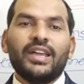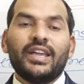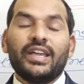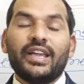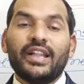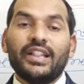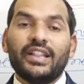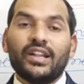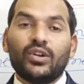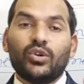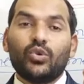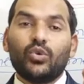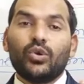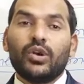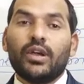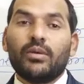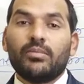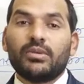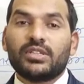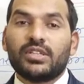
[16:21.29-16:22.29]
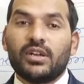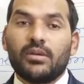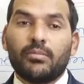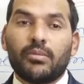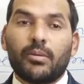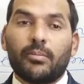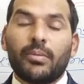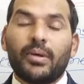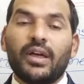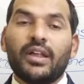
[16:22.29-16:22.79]
in the two-dimensional
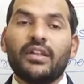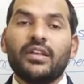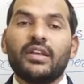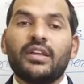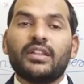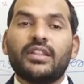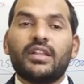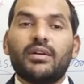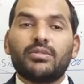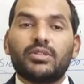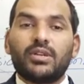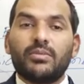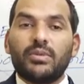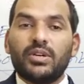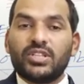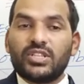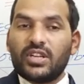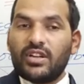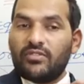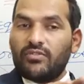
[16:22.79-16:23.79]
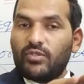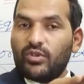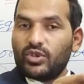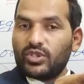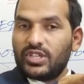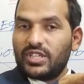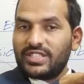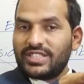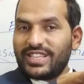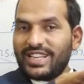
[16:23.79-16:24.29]
member, the summation of
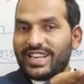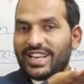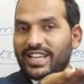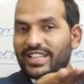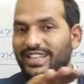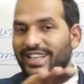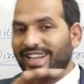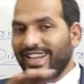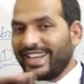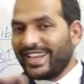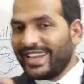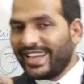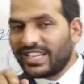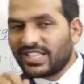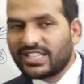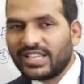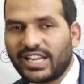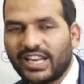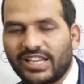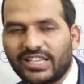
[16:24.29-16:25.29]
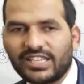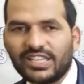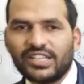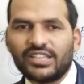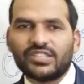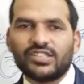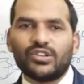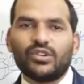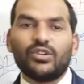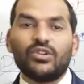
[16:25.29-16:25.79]
forces along the x direction
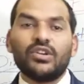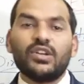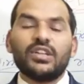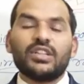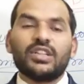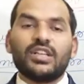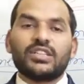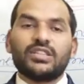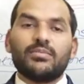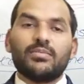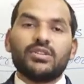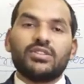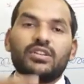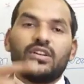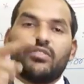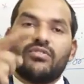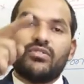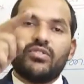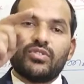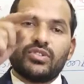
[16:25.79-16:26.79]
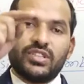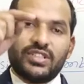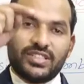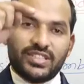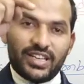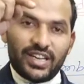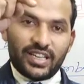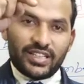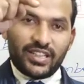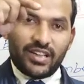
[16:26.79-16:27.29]
is 0, the summation of
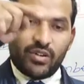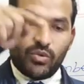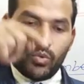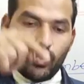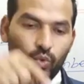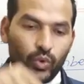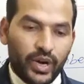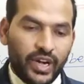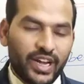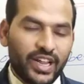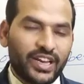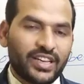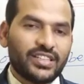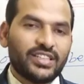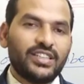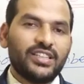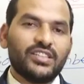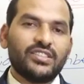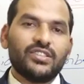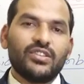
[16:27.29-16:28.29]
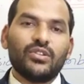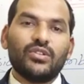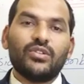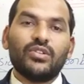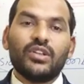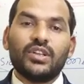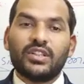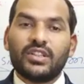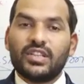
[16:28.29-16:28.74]
forces along the y direction is 0,